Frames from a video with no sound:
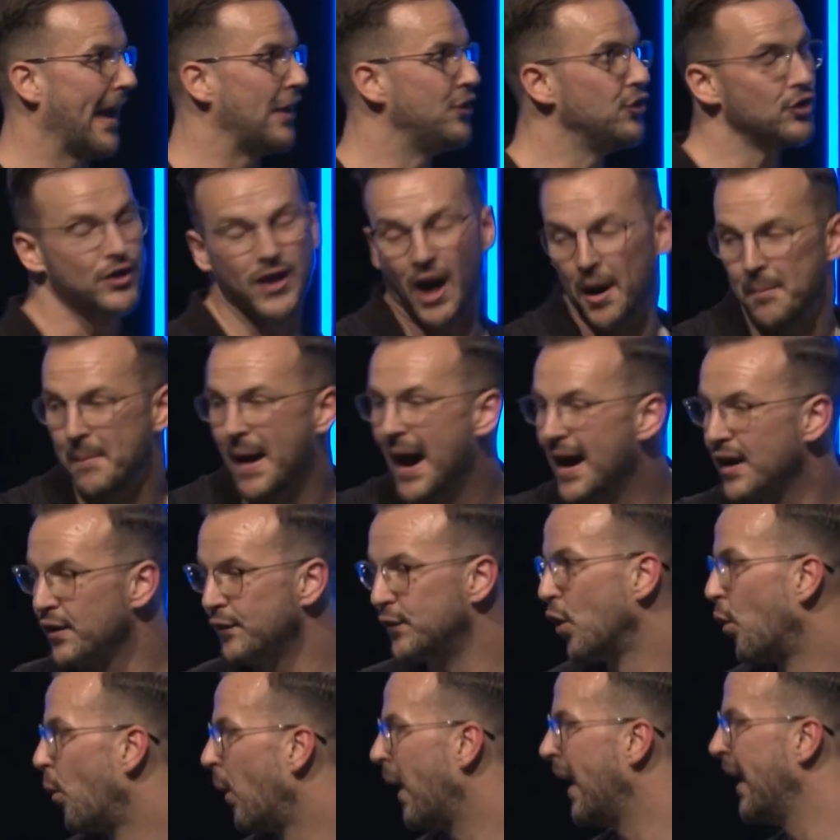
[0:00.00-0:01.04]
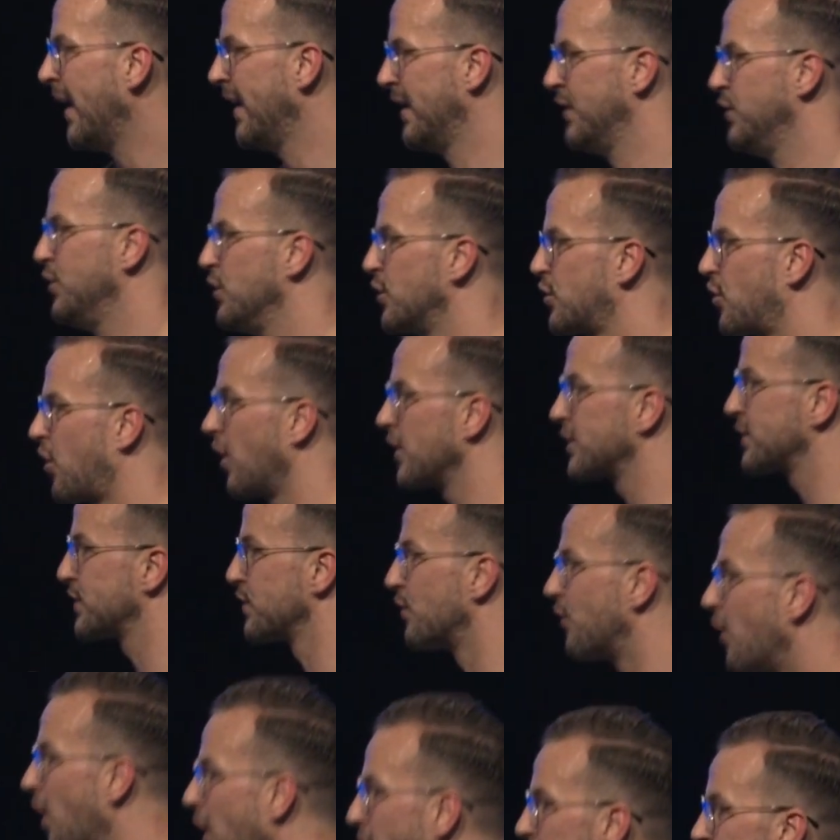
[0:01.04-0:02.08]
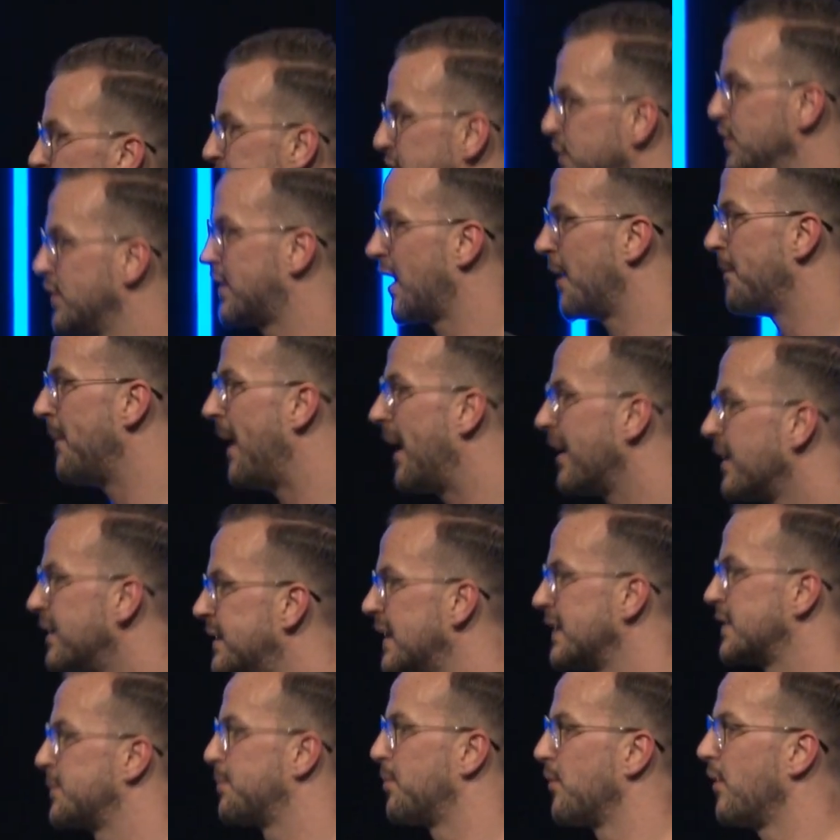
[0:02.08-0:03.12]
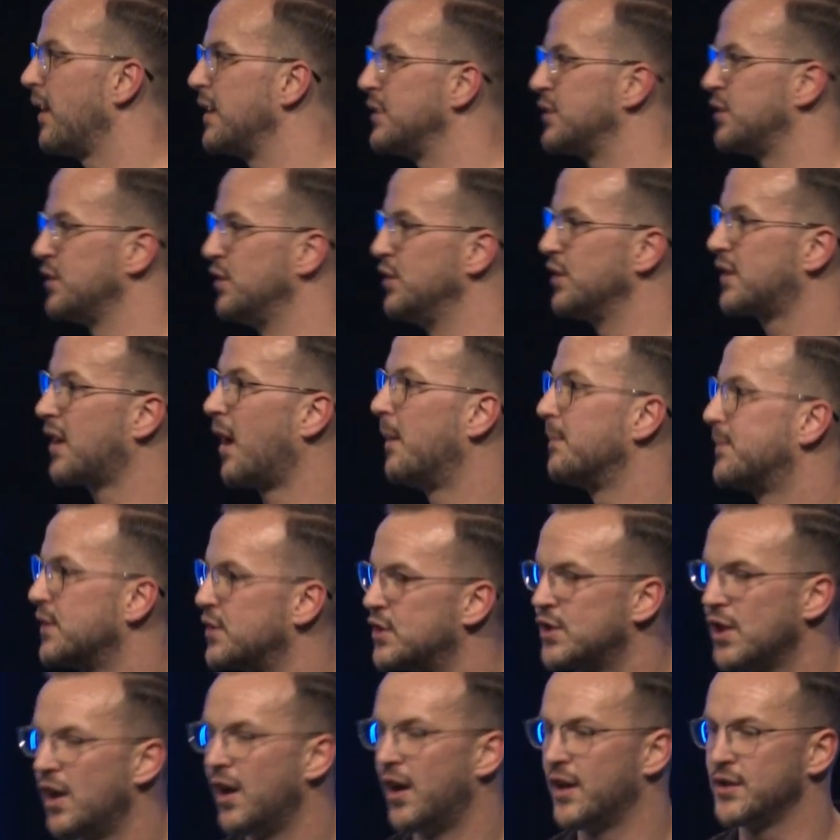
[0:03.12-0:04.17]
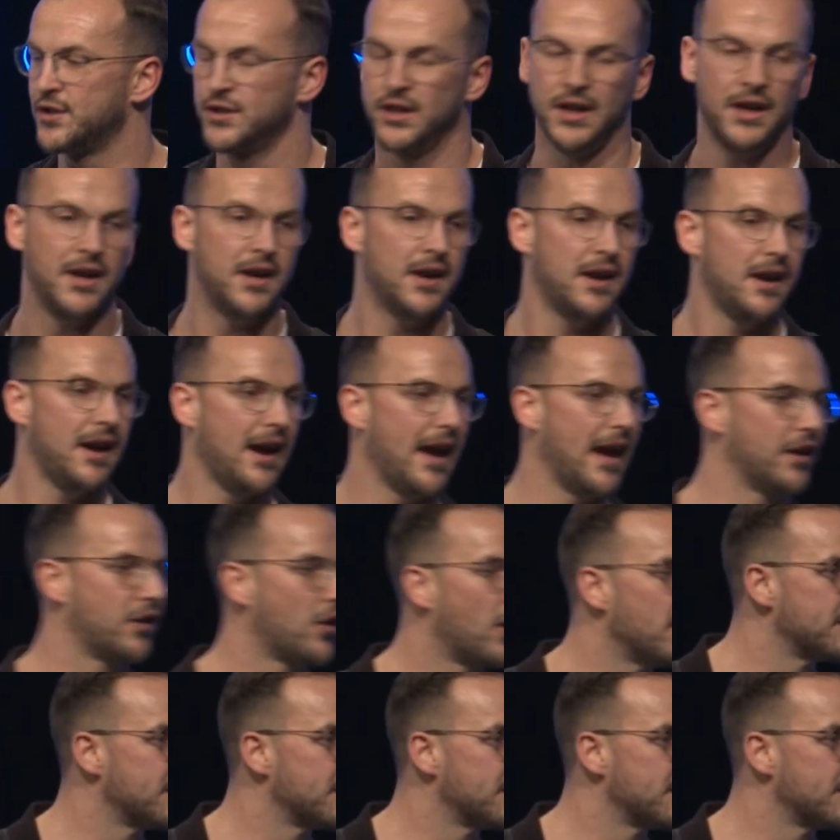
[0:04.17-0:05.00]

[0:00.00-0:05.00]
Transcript: And you come out of your way and you cross the rocks and you come out in desperation and you come to church and